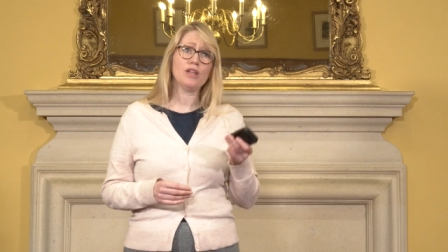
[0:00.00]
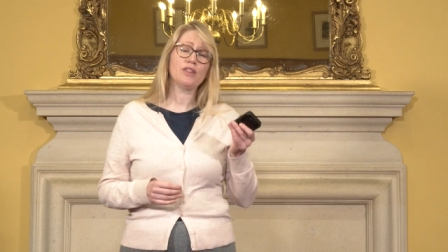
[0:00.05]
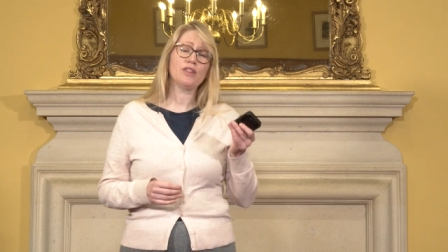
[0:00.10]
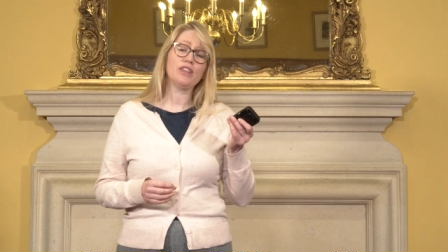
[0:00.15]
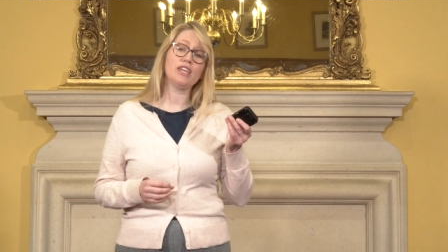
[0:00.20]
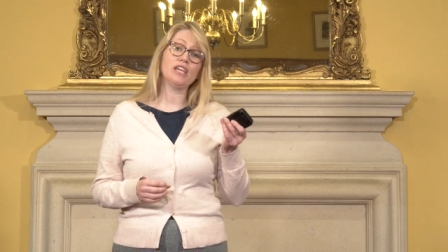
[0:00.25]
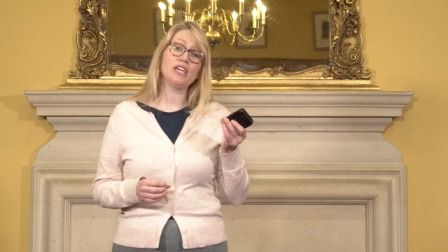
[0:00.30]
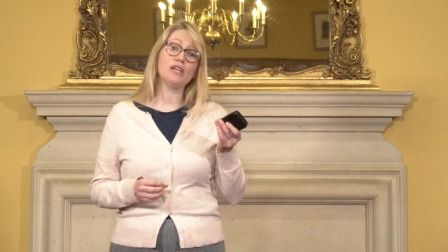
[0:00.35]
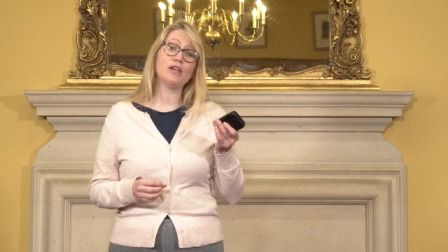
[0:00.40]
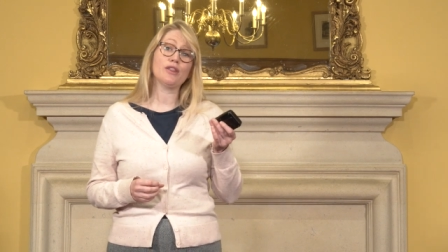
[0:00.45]

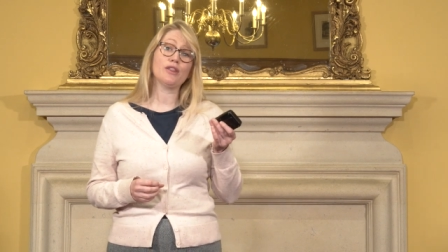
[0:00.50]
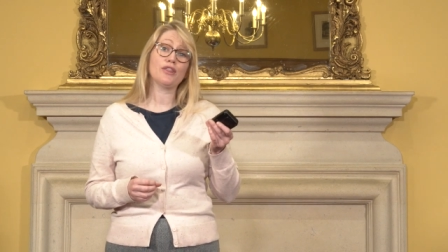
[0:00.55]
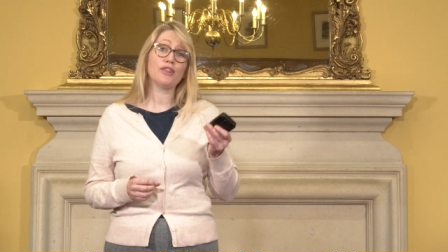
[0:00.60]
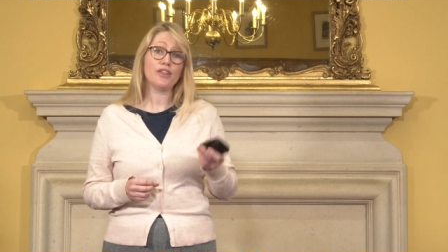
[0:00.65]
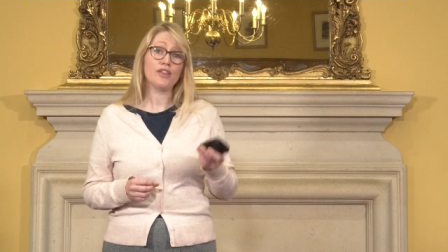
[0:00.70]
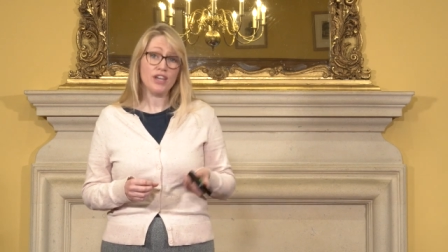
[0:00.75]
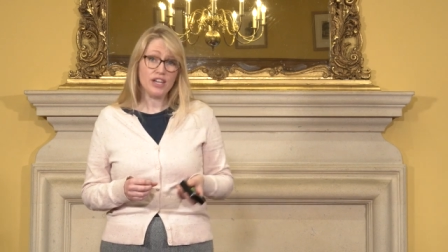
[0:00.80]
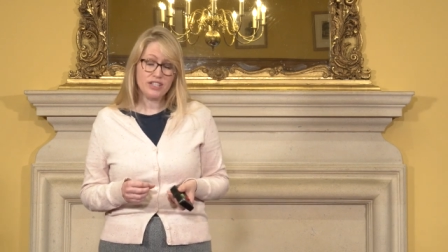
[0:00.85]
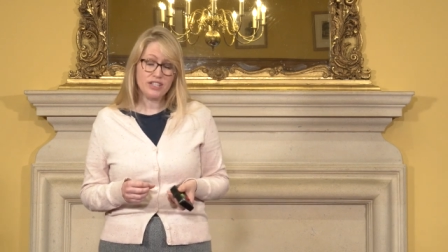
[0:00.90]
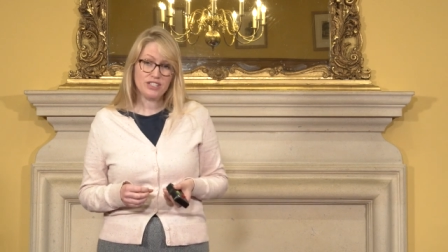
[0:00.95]
The
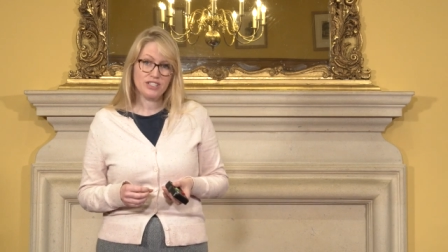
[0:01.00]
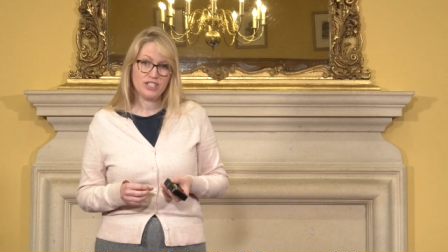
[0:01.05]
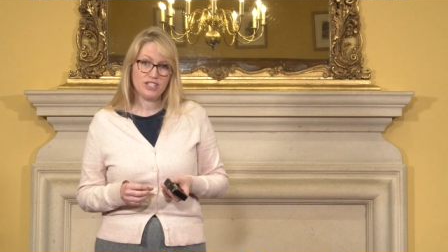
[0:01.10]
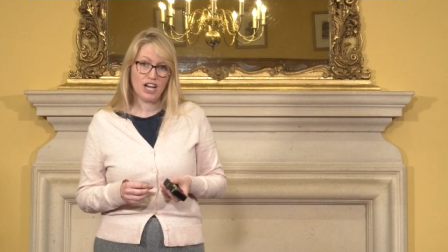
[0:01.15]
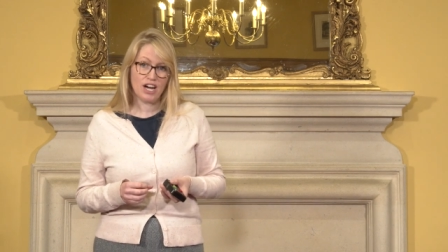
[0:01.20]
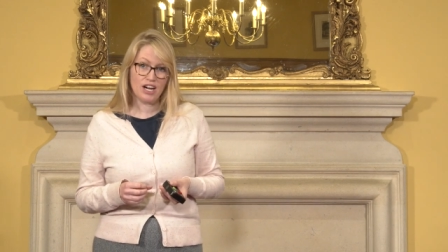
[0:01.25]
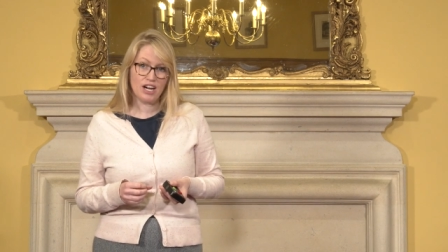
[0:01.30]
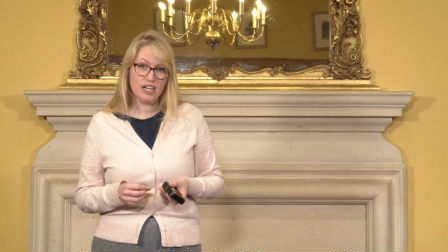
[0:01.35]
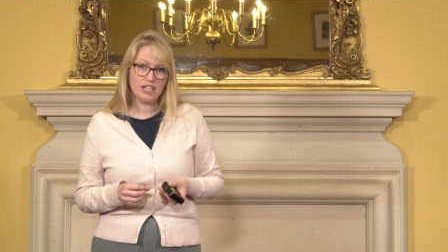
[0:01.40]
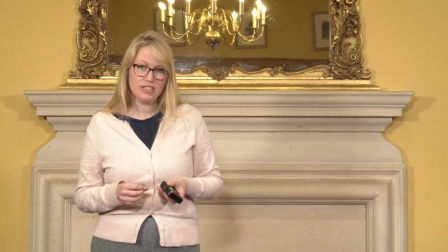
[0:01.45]
third
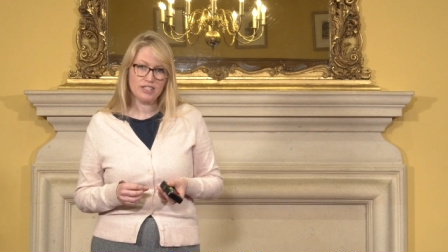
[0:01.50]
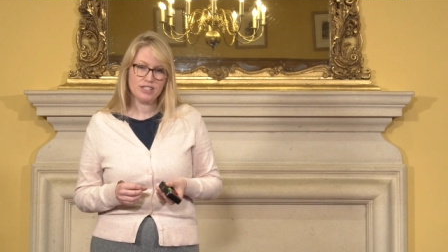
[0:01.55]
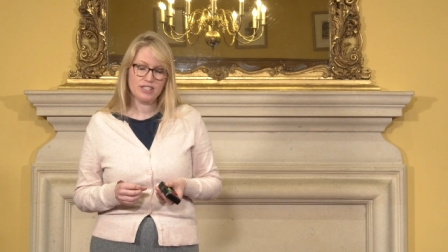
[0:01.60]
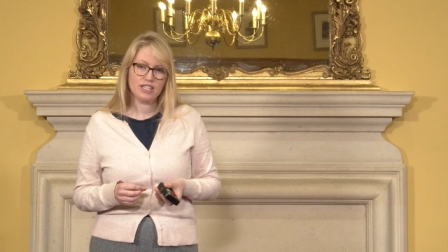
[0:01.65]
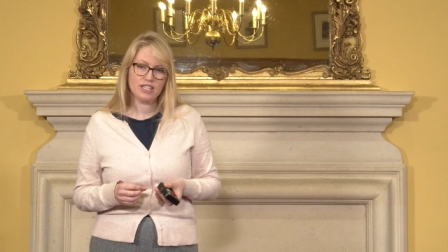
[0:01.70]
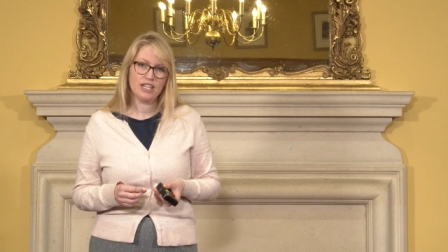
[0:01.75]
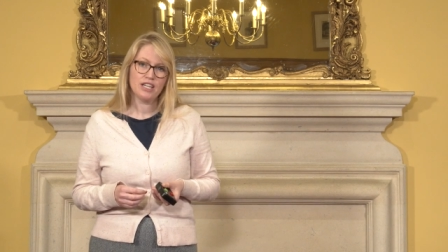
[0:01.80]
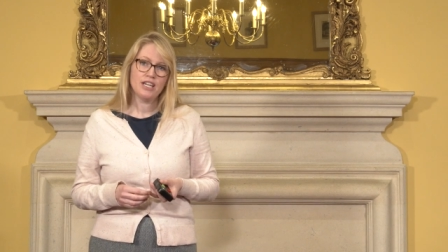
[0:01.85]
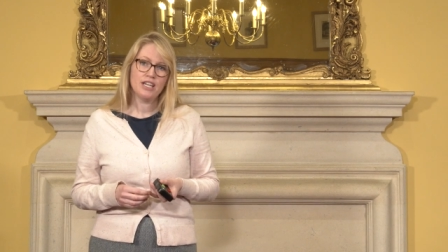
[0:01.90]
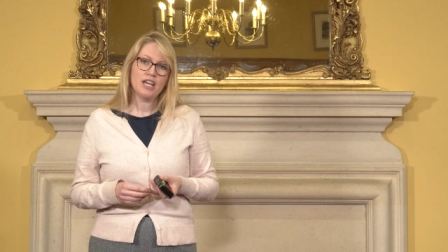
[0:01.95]
task
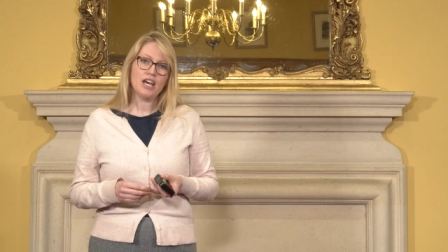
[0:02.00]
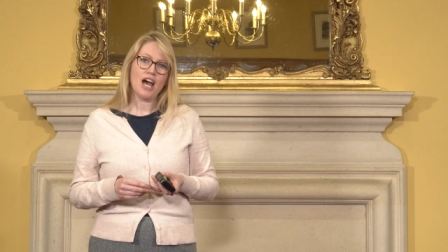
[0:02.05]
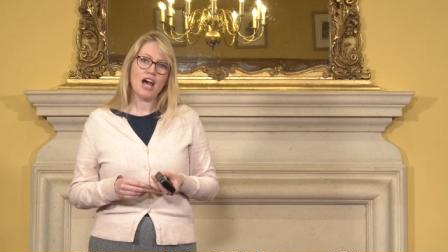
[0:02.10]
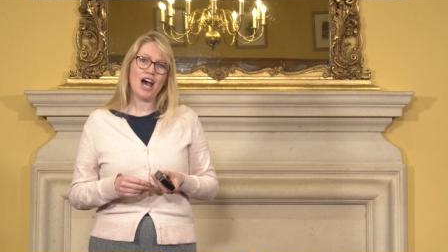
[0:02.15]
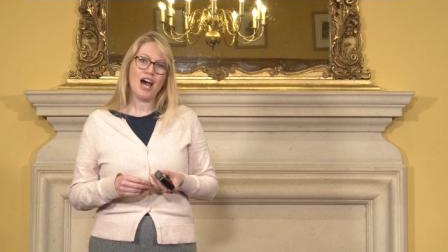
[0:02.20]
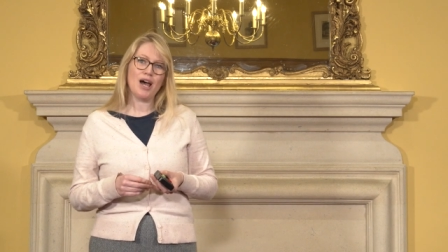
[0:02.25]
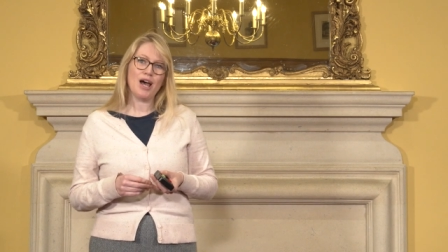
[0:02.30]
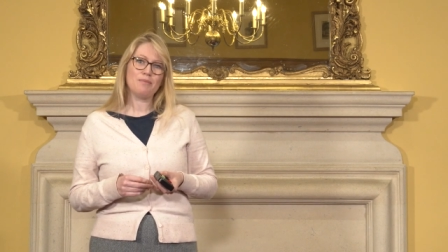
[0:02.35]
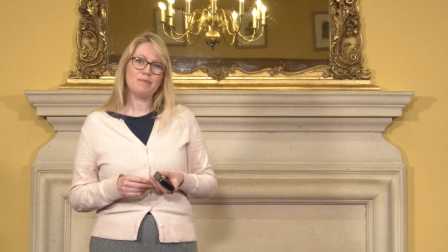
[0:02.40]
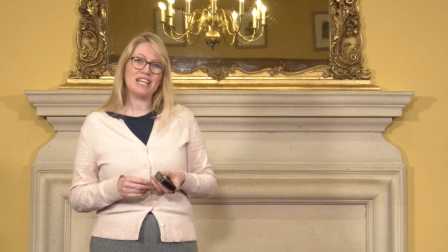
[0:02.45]

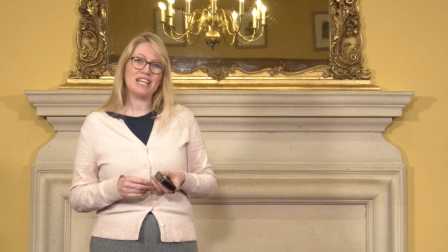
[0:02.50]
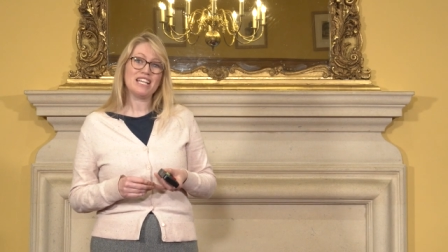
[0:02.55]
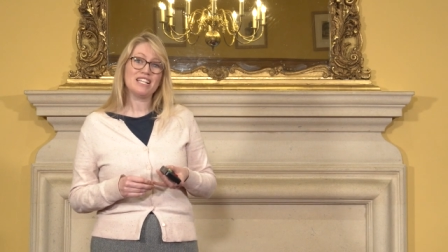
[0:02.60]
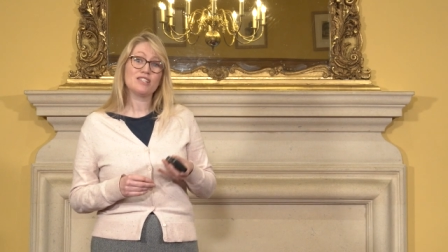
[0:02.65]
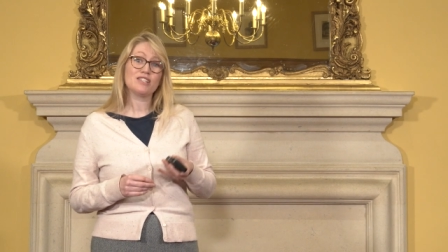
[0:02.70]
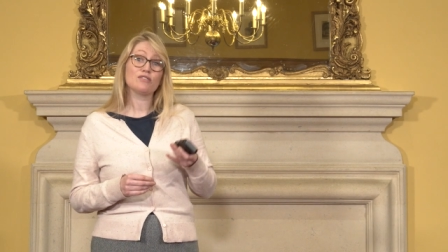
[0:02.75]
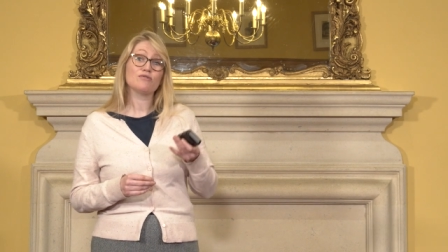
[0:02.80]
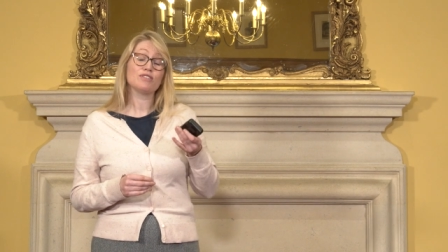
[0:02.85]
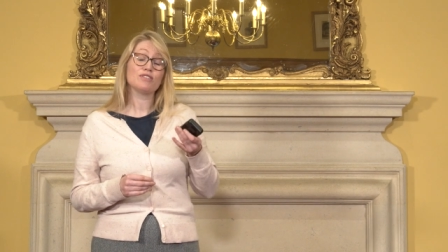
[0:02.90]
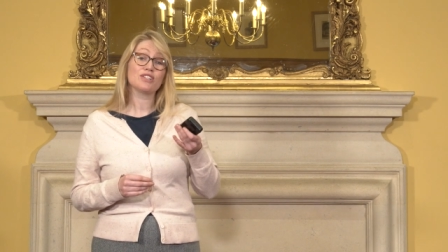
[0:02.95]
is
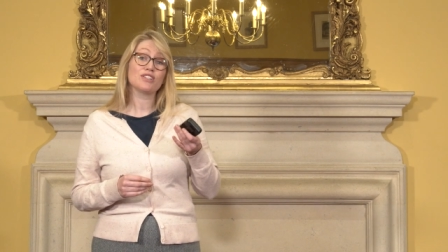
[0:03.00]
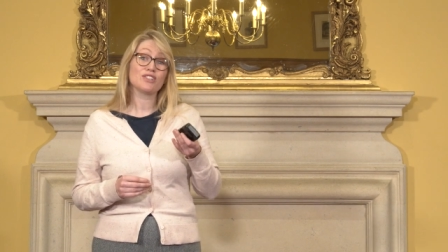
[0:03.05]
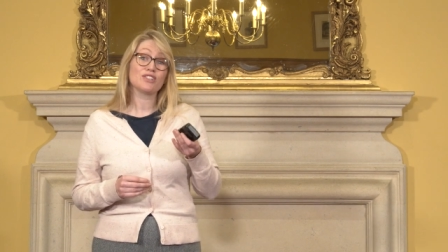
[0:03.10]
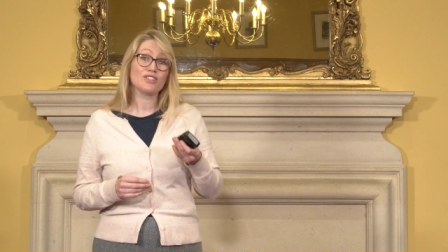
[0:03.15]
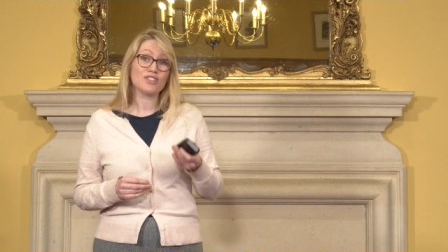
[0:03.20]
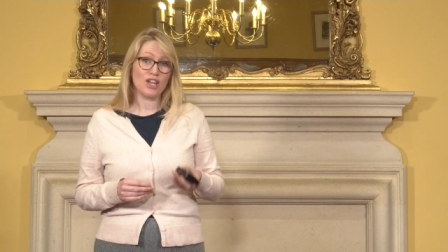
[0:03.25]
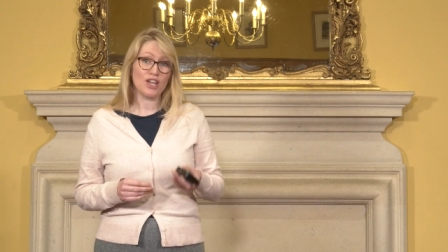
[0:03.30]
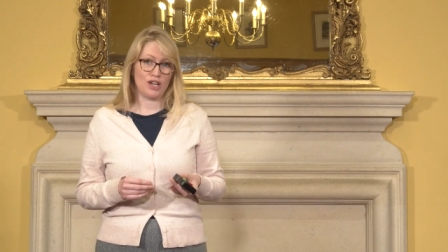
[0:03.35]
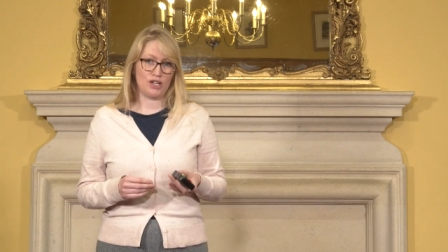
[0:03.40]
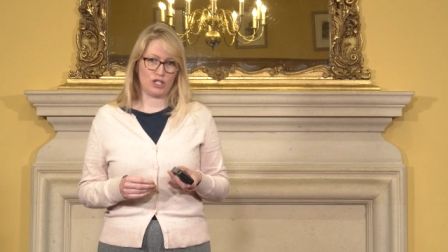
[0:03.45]
the
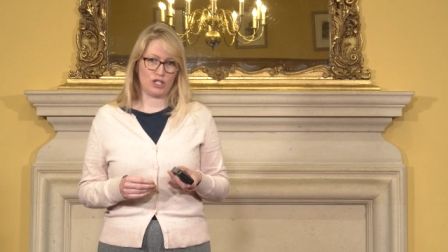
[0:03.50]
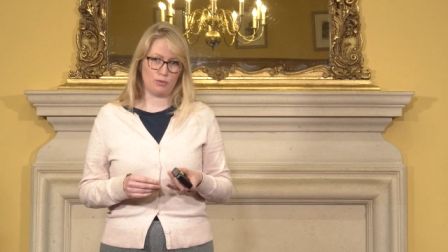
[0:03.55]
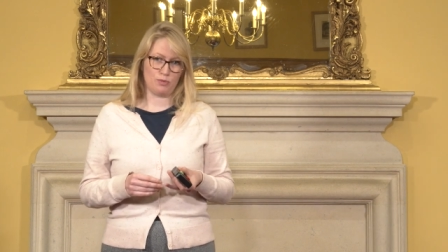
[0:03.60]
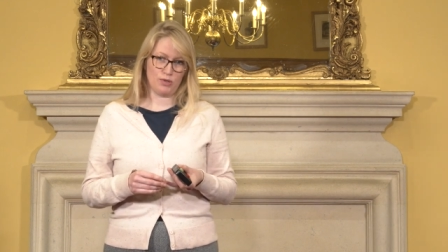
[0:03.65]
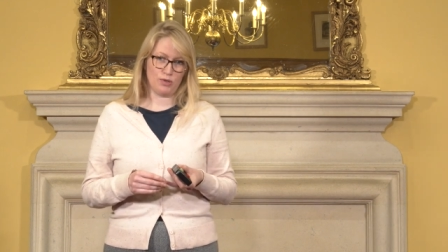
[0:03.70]
research